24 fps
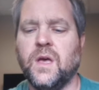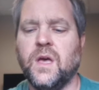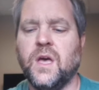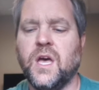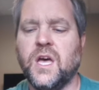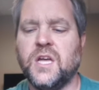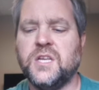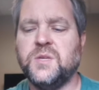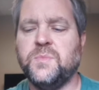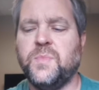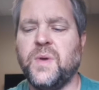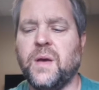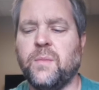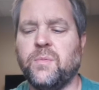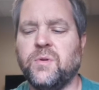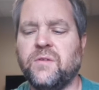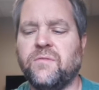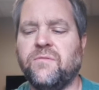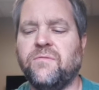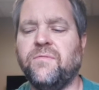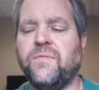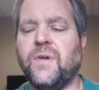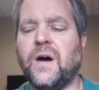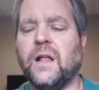and to be able to
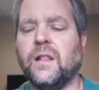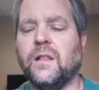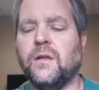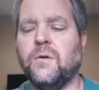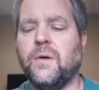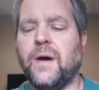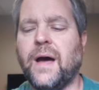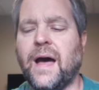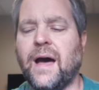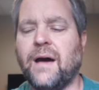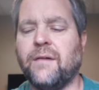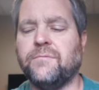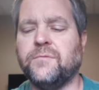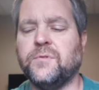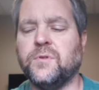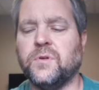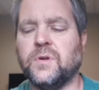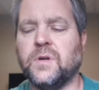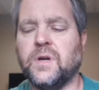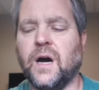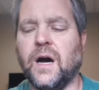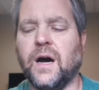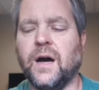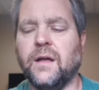follow after
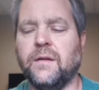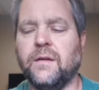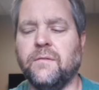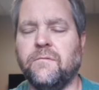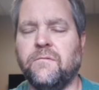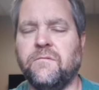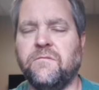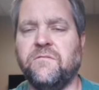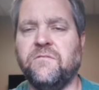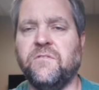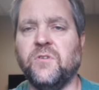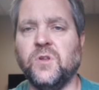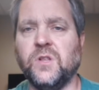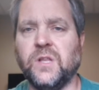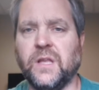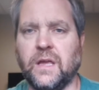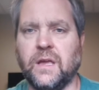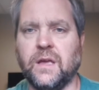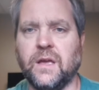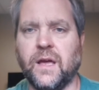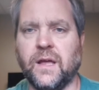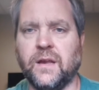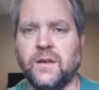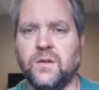God
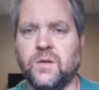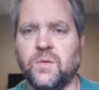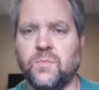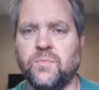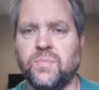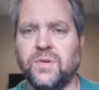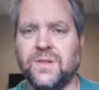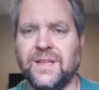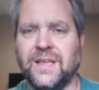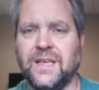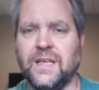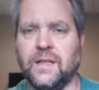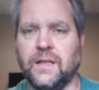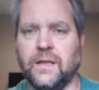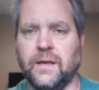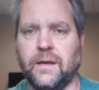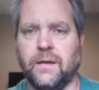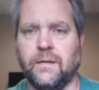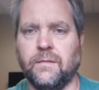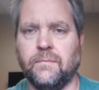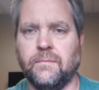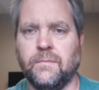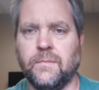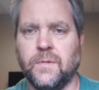fully and
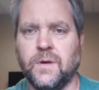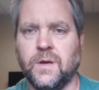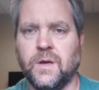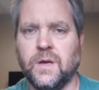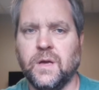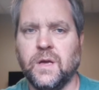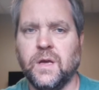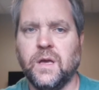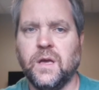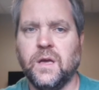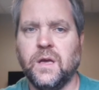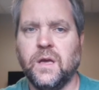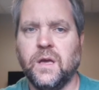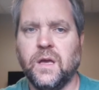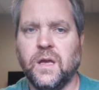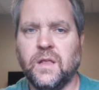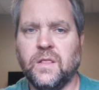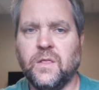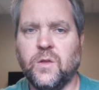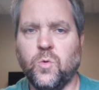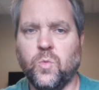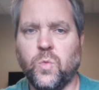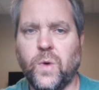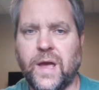completely
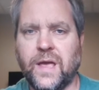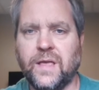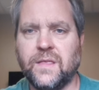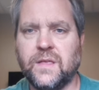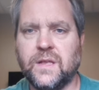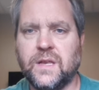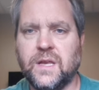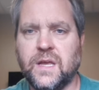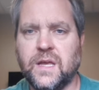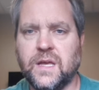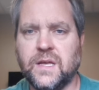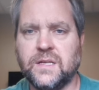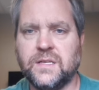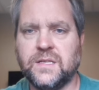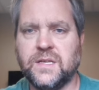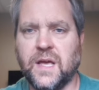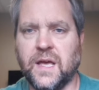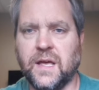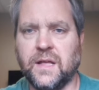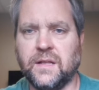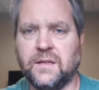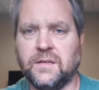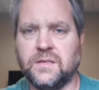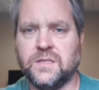in the way that He
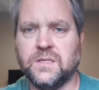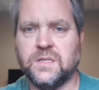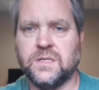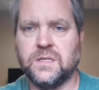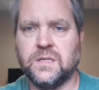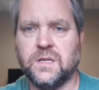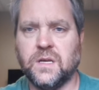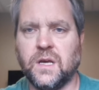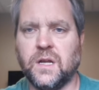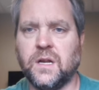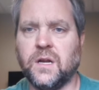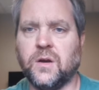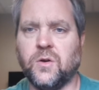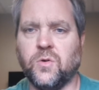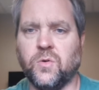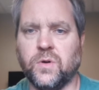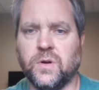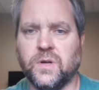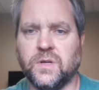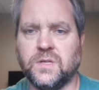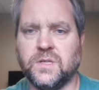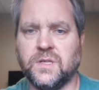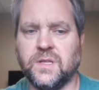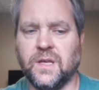intends and
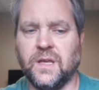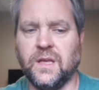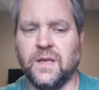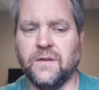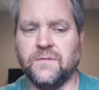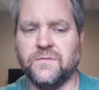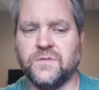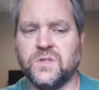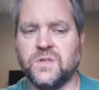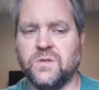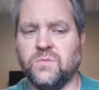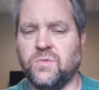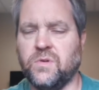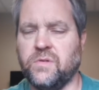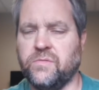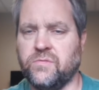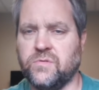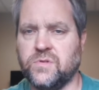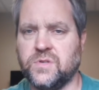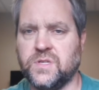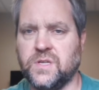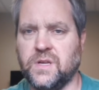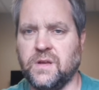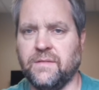according to the gifts that we've
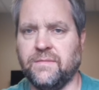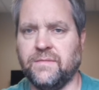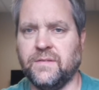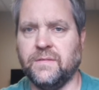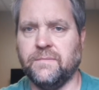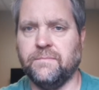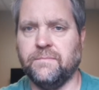received.